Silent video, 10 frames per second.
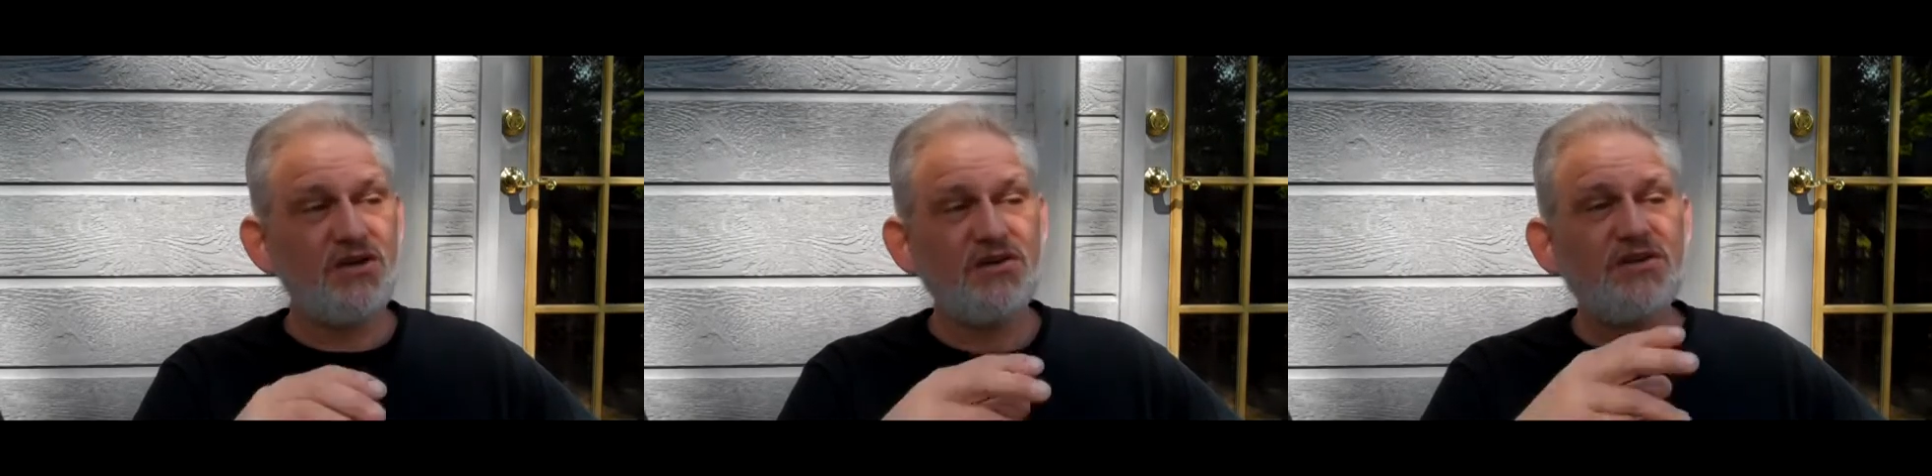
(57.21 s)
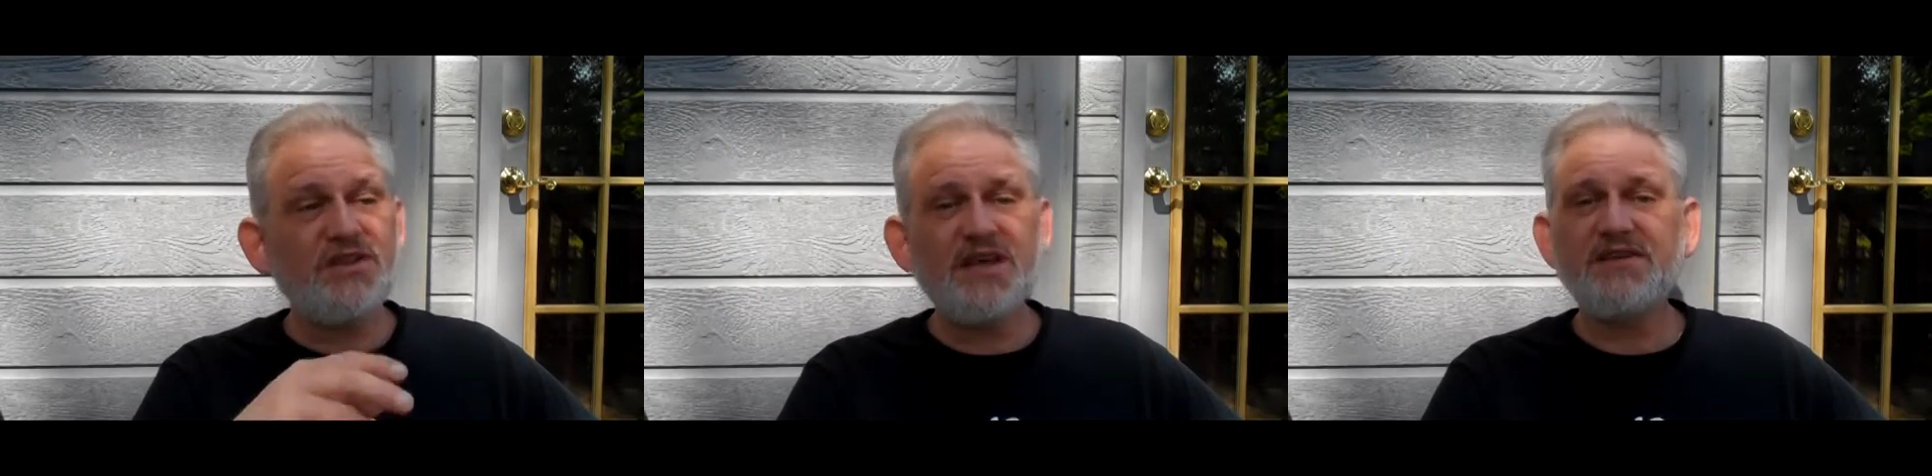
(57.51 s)

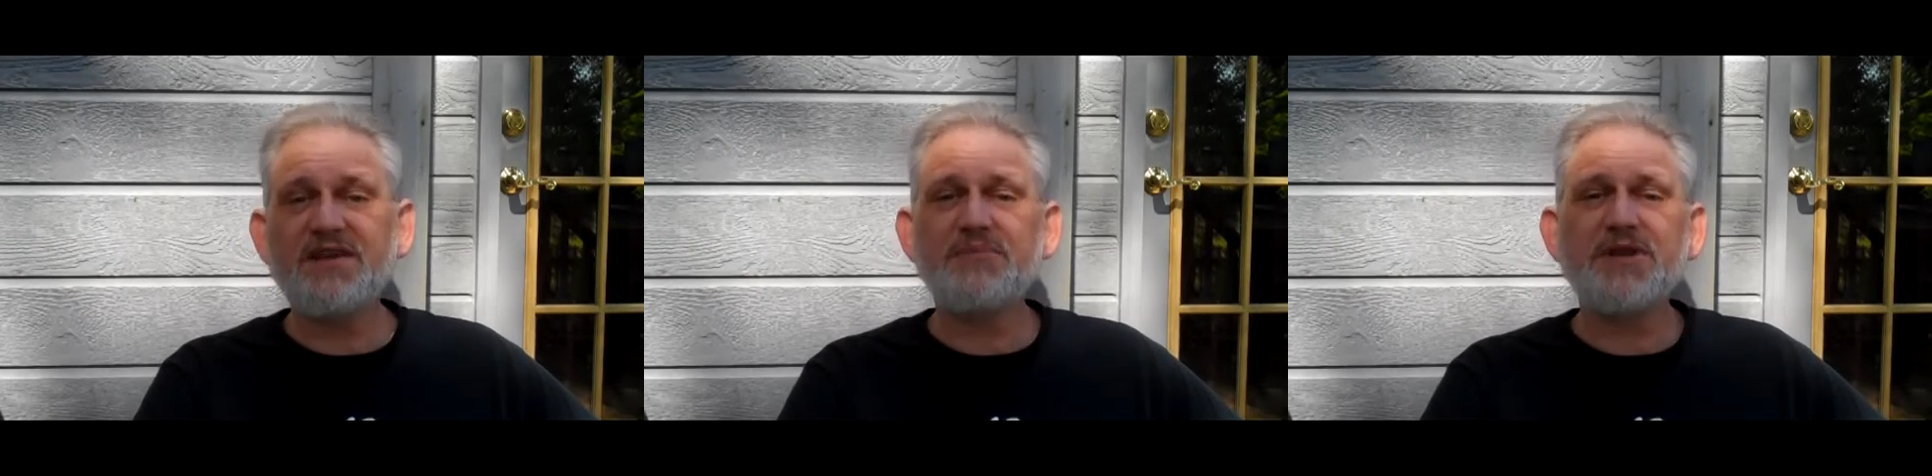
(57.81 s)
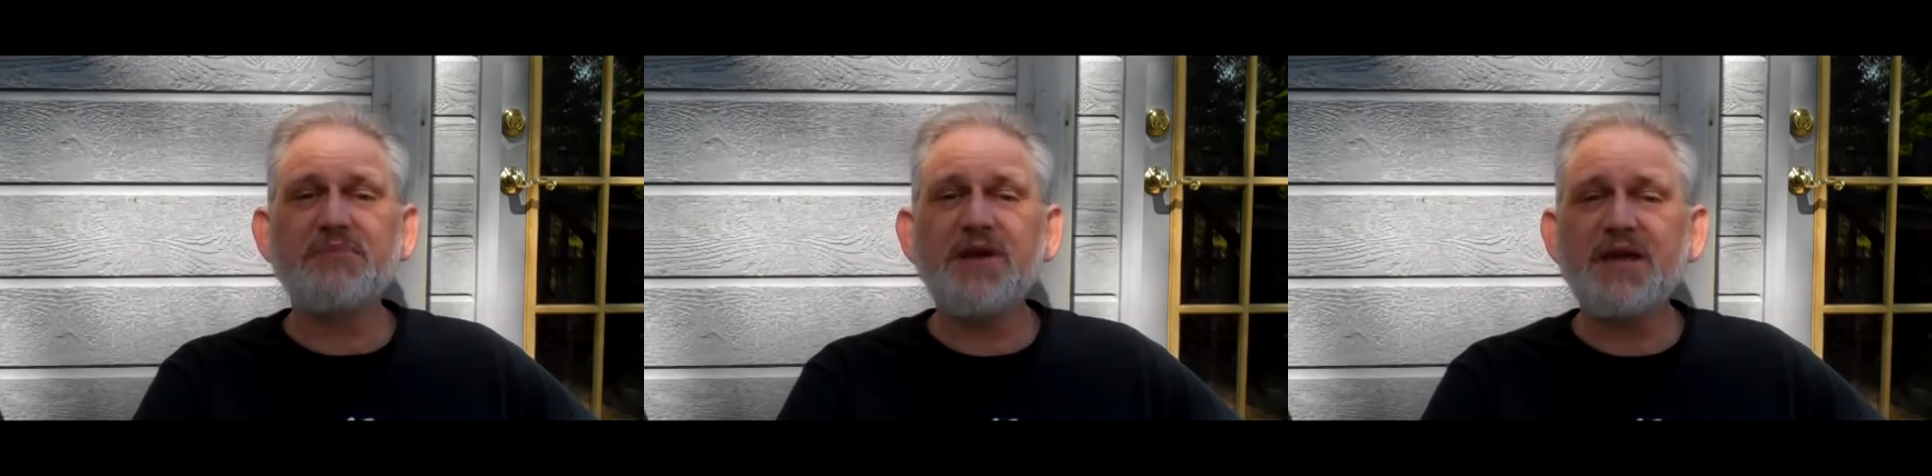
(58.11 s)
Good things
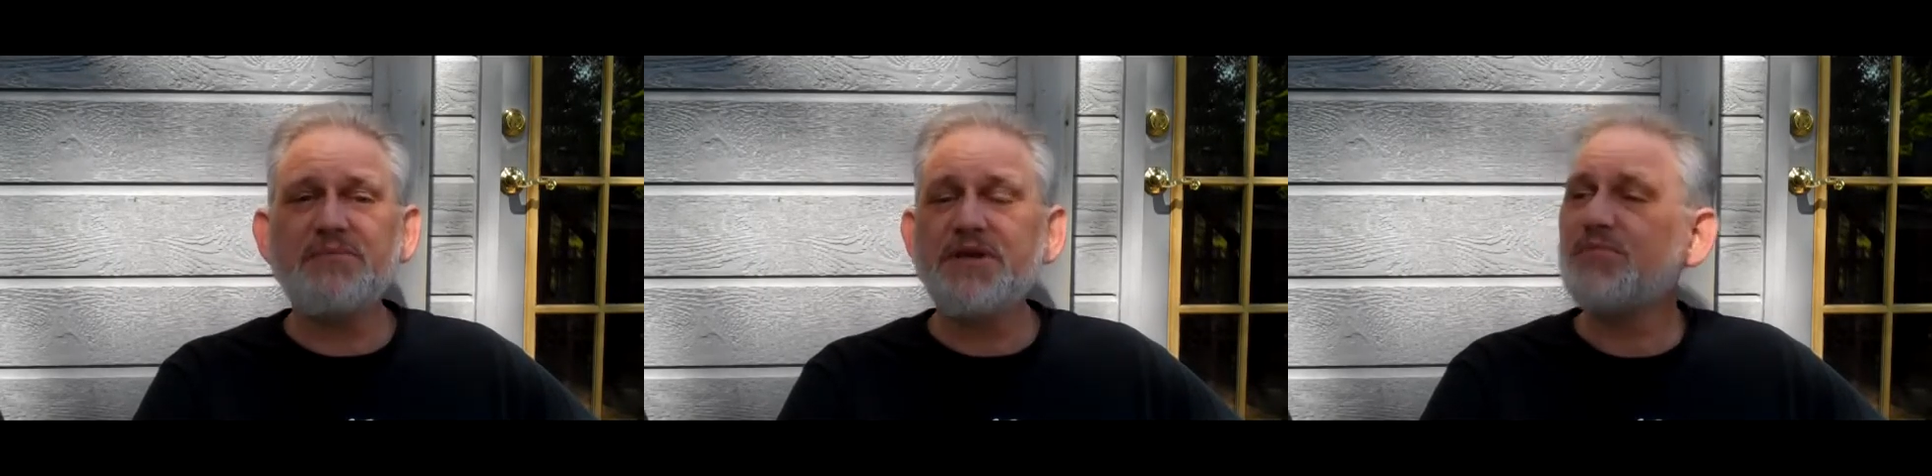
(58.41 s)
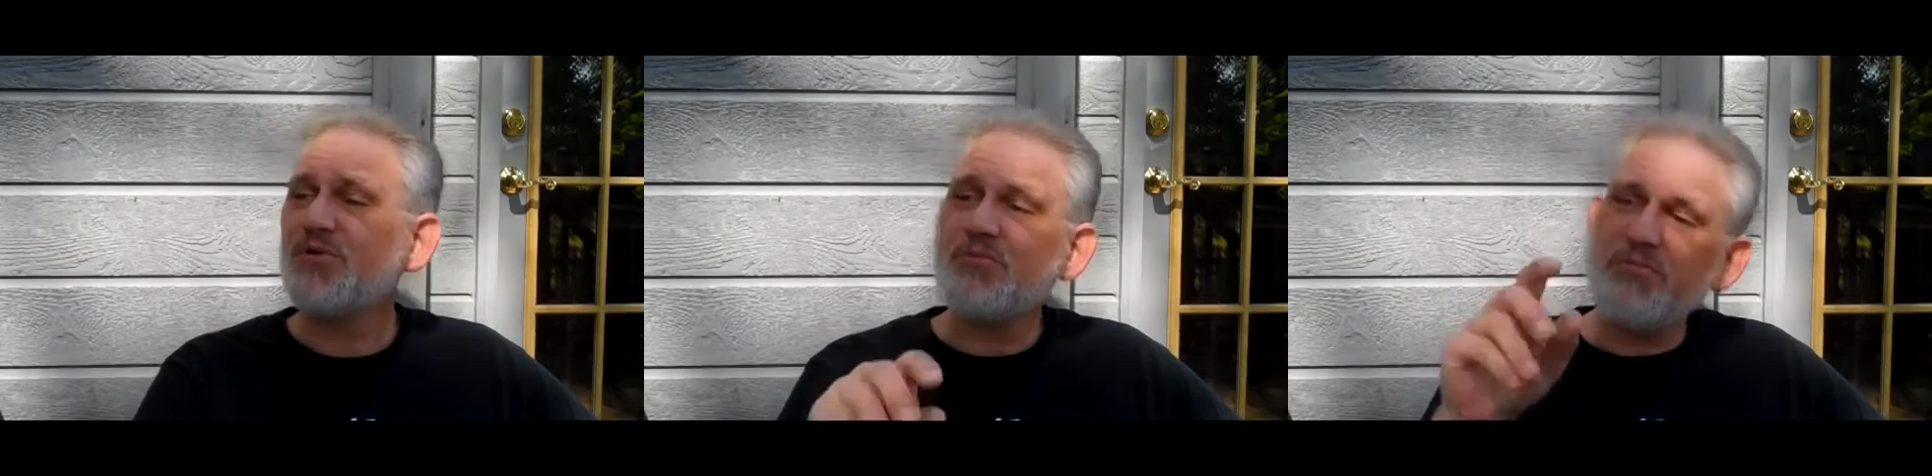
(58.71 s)
happen to bad
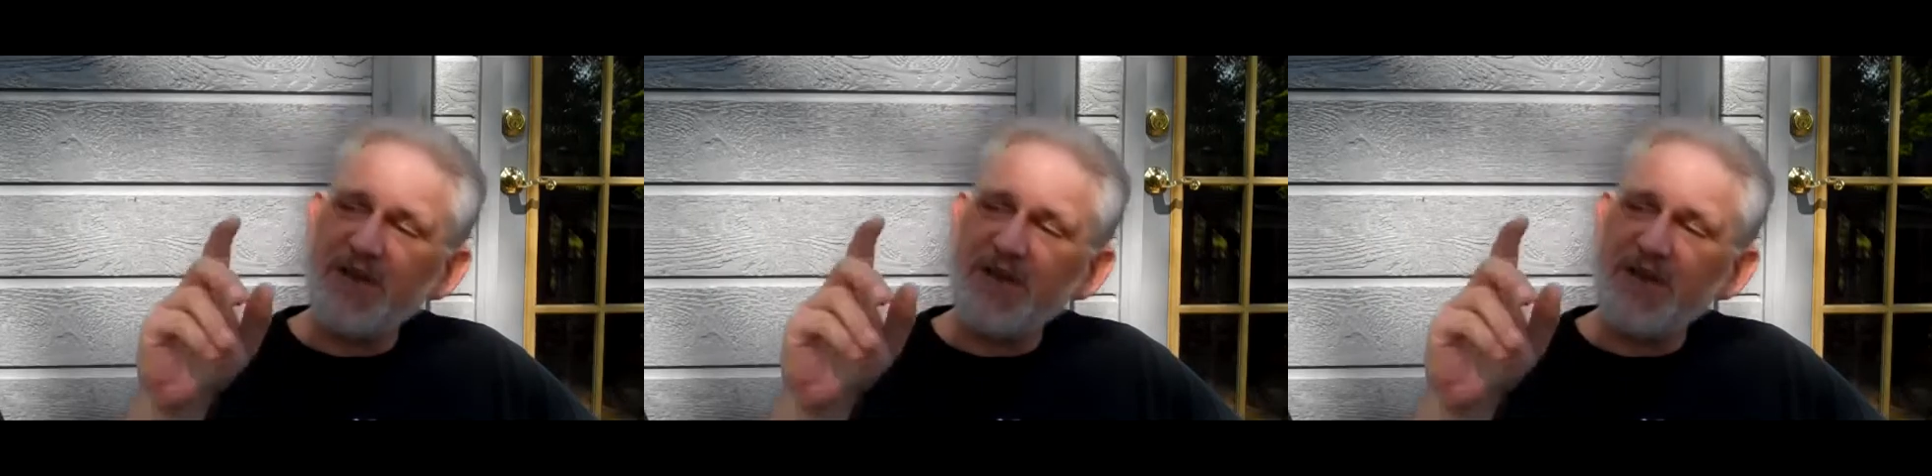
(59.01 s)
people,